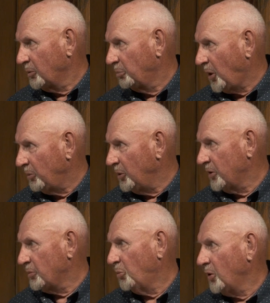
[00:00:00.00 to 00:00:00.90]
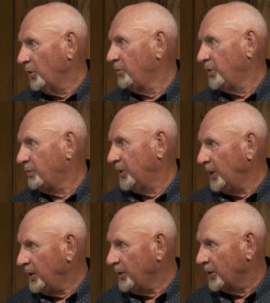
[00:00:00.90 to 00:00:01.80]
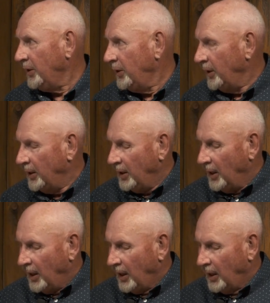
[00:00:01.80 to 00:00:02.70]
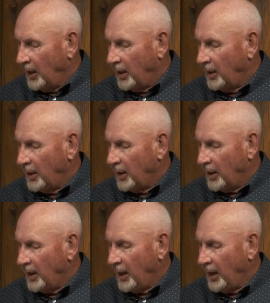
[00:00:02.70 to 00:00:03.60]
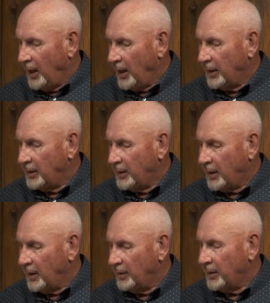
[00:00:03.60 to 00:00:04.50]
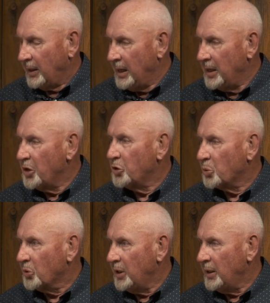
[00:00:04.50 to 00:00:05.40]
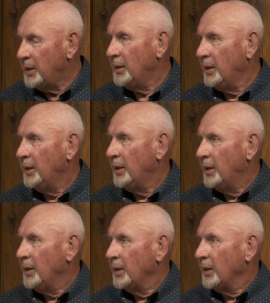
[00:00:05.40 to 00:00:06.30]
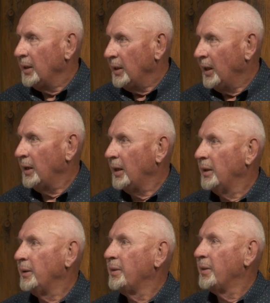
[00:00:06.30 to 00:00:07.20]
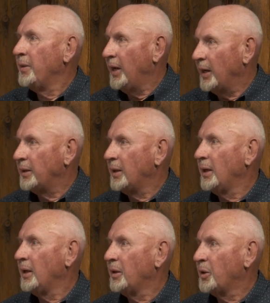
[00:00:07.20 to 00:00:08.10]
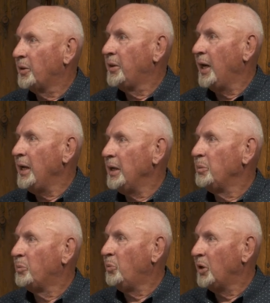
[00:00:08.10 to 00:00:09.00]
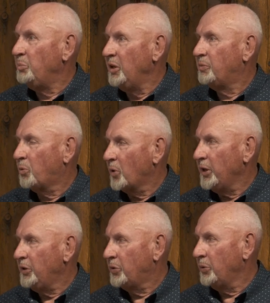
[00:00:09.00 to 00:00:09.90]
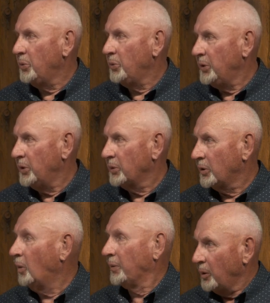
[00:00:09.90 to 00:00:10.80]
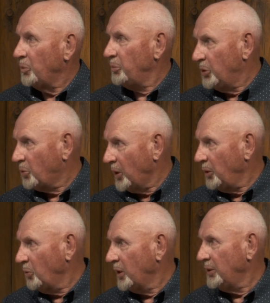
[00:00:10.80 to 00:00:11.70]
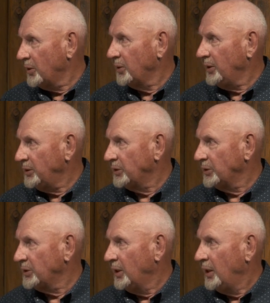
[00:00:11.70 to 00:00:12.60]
There probably wasn't more than 50 here. Uh, and uh, he agreed uh, that they would be 42 year, no, they would be 21 year leases,